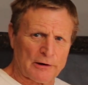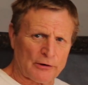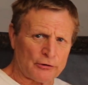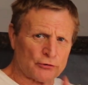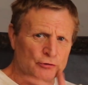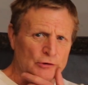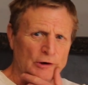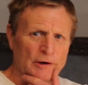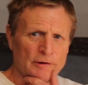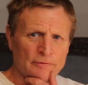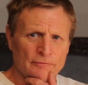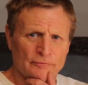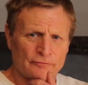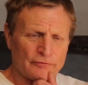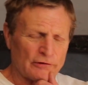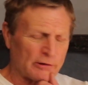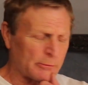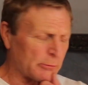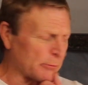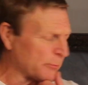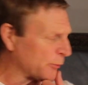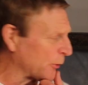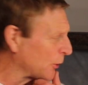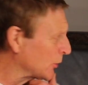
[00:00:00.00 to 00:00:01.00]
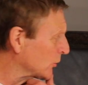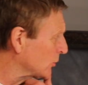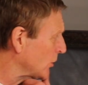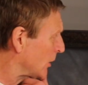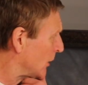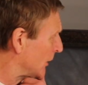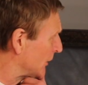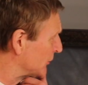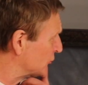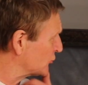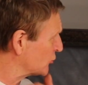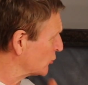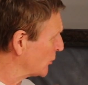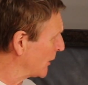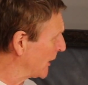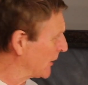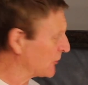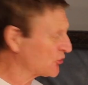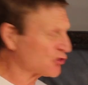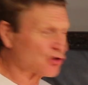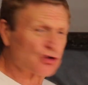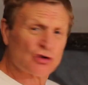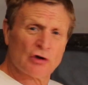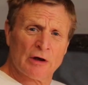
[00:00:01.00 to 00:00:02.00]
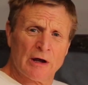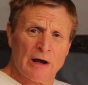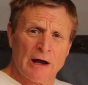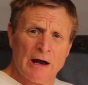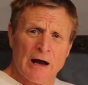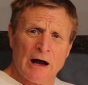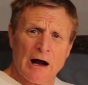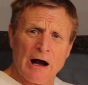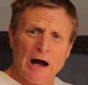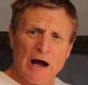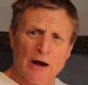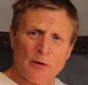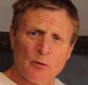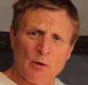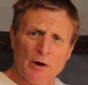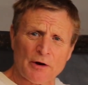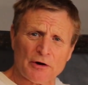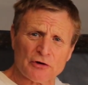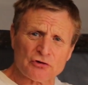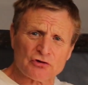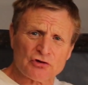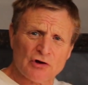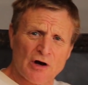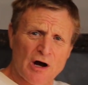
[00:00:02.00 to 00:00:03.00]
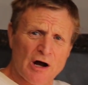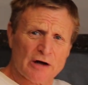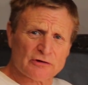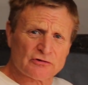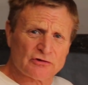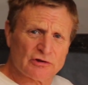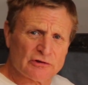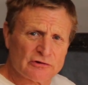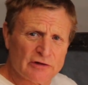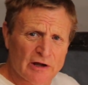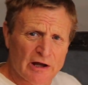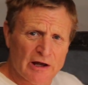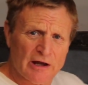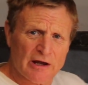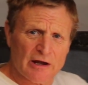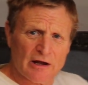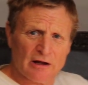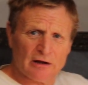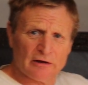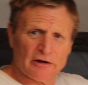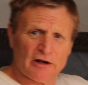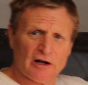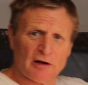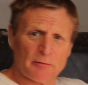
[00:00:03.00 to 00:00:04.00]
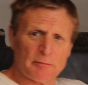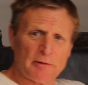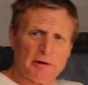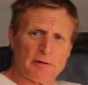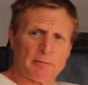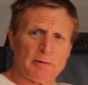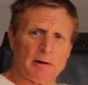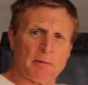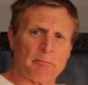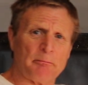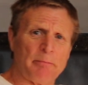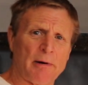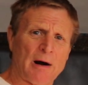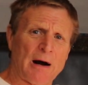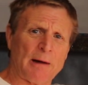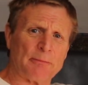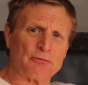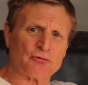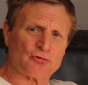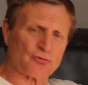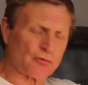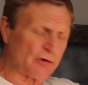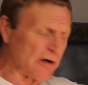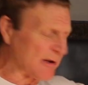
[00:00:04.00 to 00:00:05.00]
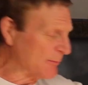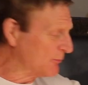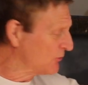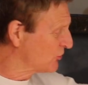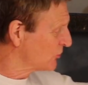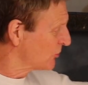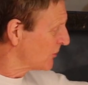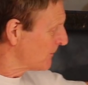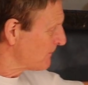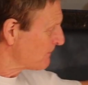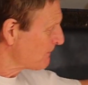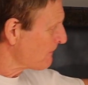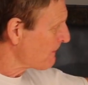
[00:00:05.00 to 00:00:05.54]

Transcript: Drennan, FAIRBAIRN Protocol H2H. I want to talk today a little bit about Bob's ribs.